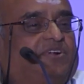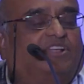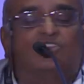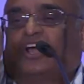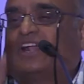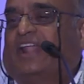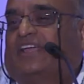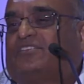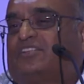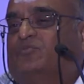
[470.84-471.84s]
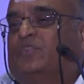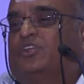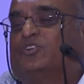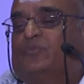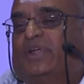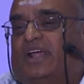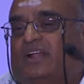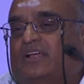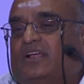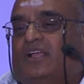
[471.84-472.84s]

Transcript: Disorganized, something should be done.